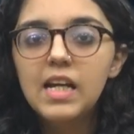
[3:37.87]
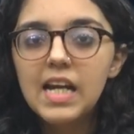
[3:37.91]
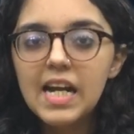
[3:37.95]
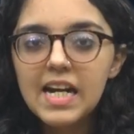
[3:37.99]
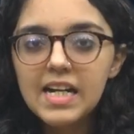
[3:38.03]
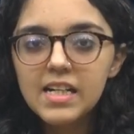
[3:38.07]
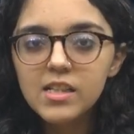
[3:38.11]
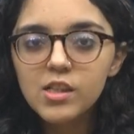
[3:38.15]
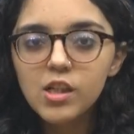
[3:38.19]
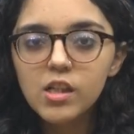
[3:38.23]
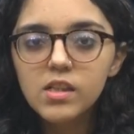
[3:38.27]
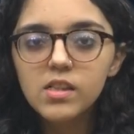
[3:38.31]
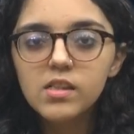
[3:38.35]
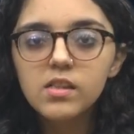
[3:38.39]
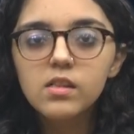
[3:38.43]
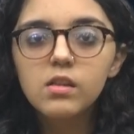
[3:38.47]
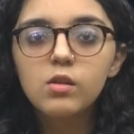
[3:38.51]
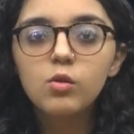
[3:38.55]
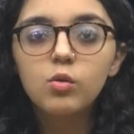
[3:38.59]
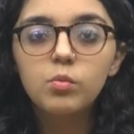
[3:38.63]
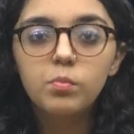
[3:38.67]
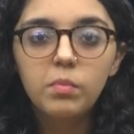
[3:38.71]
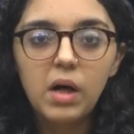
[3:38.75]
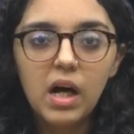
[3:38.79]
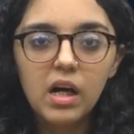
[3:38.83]
indigenous
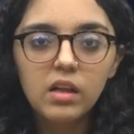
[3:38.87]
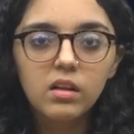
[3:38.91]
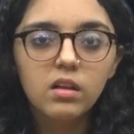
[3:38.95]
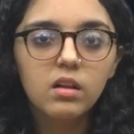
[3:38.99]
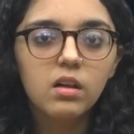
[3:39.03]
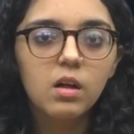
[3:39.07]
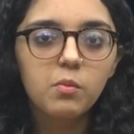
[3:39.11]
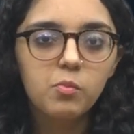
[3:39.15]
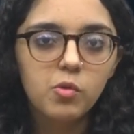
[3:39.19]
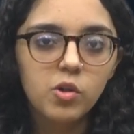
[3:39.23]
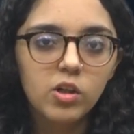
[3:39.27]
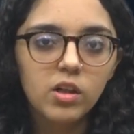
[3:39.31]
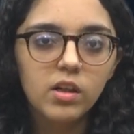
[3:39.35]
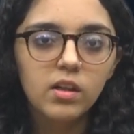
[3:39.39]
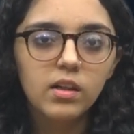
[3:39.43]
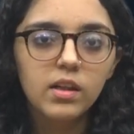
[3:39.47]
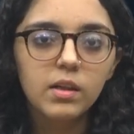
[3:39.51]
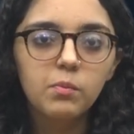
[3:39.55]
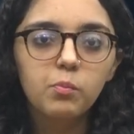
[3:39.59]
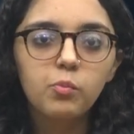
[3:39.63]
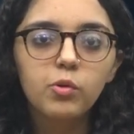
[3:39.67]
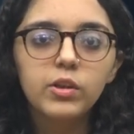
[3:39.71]
Lumad community.